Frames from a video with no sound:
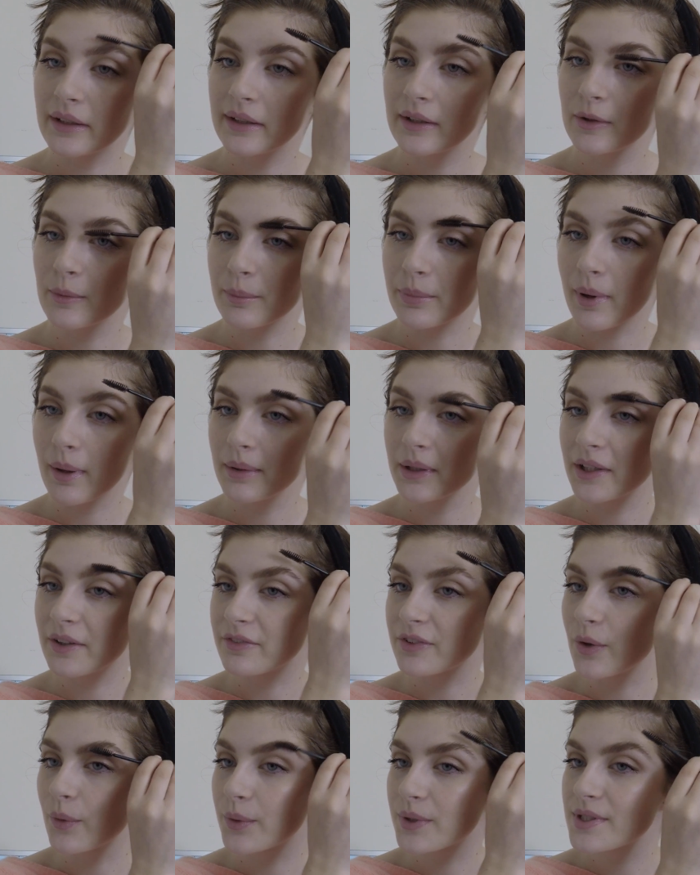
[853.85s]
you probably
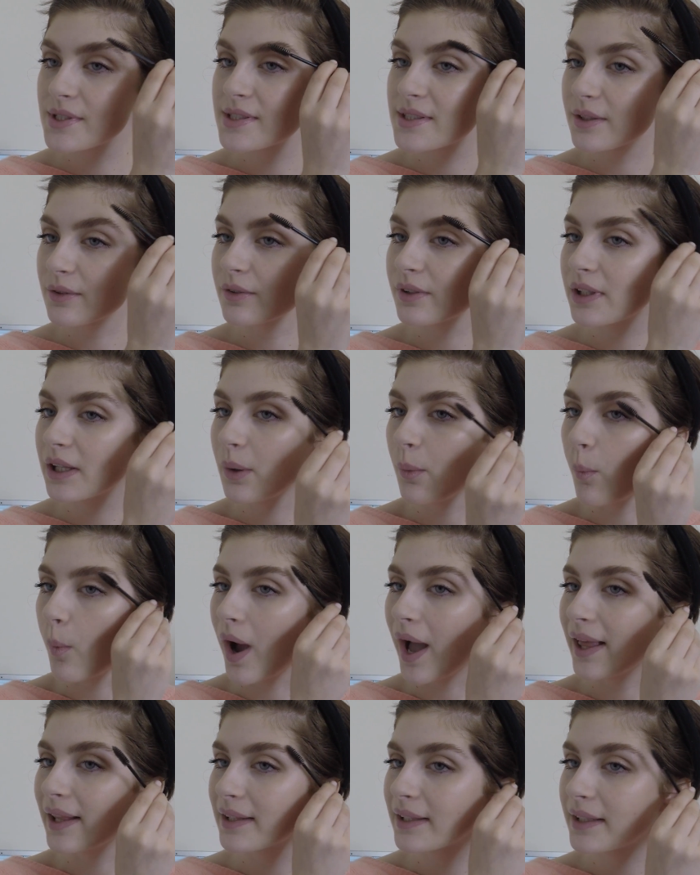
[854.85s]
have noticed, they're really
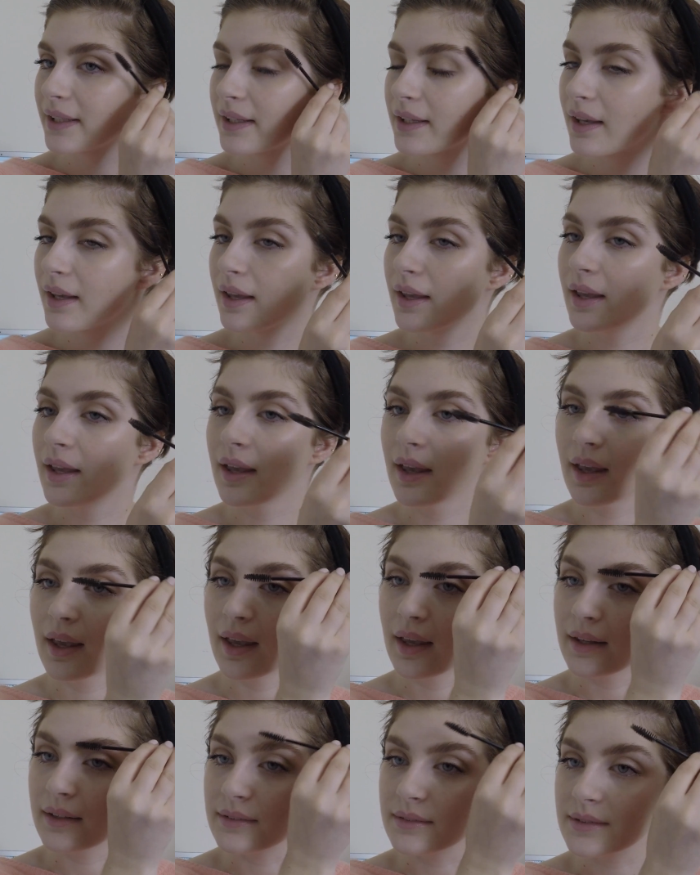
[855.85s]
wily
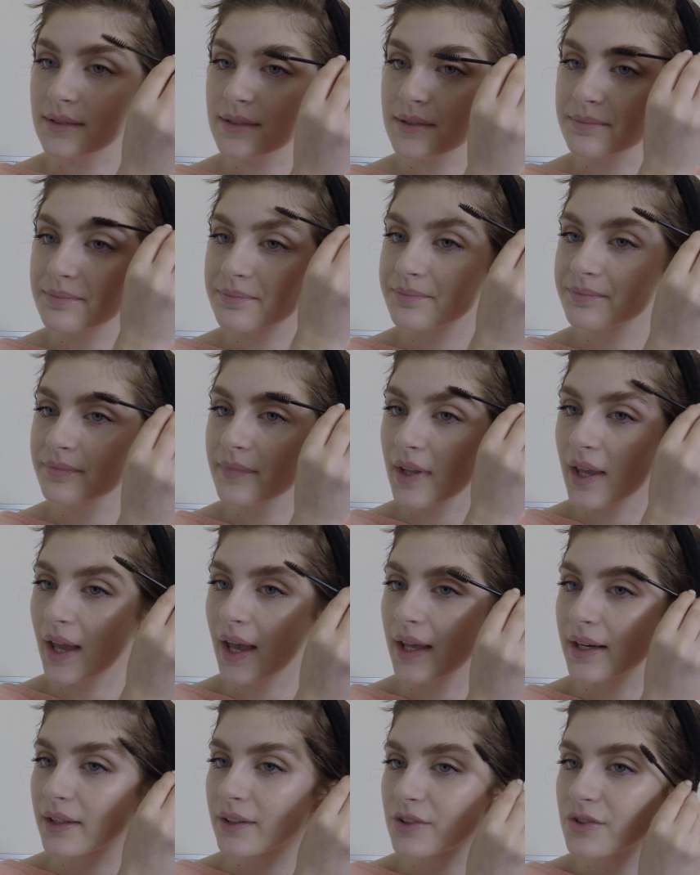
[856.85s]
and
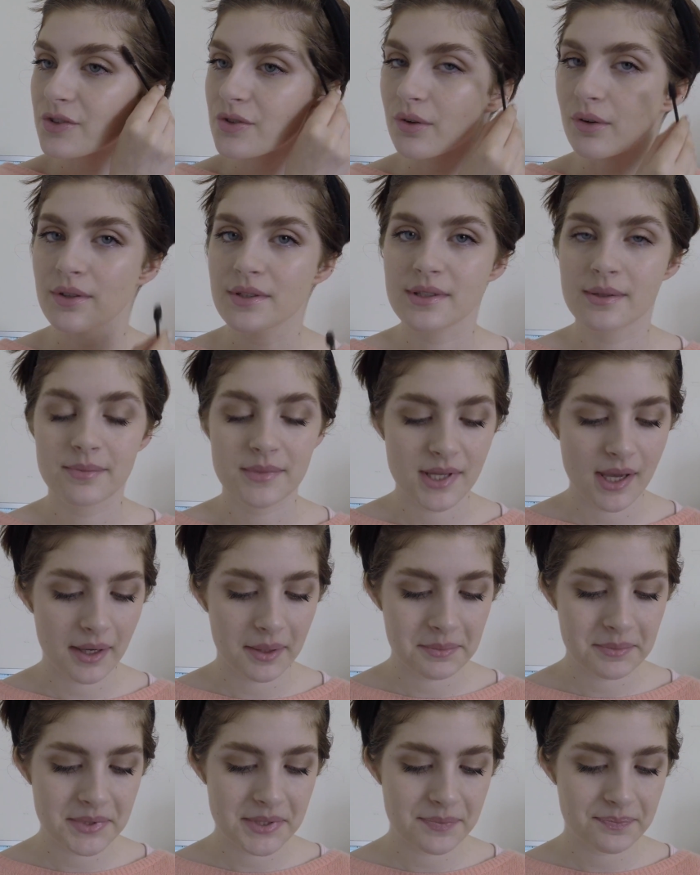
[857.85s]
out of control
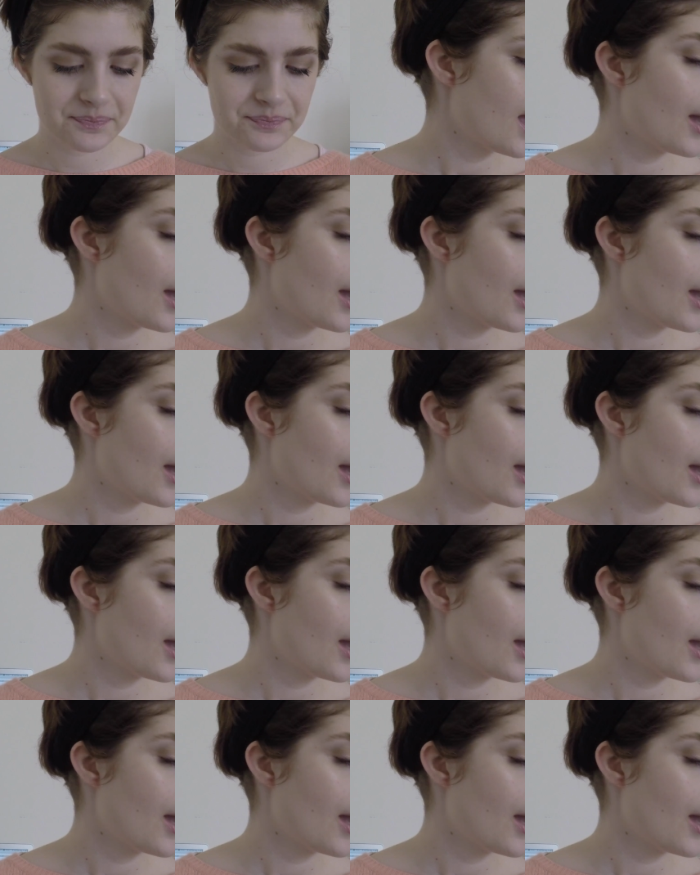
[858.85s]
sometimes.